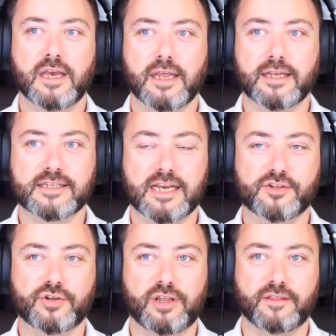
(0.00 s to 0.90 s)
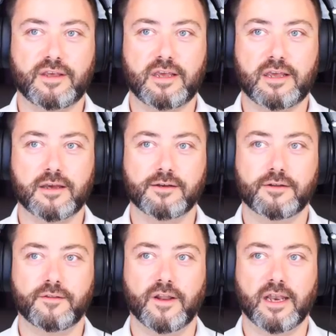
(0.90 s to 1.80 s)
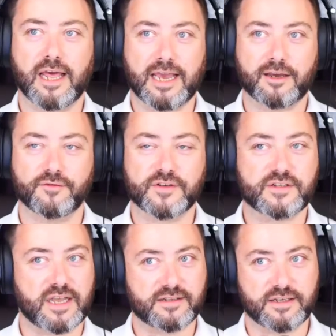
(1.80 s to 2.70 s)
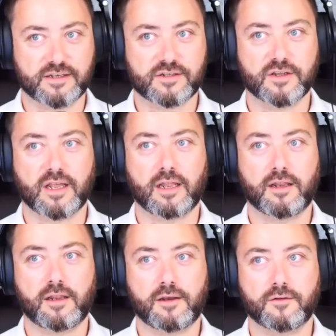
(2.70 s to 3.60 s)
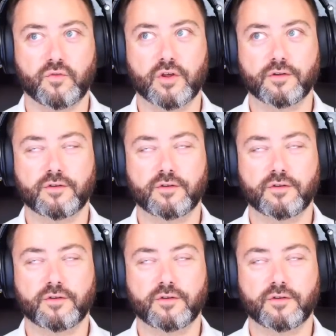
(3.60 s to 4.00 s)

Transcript: it is actually the lack of aesthetics that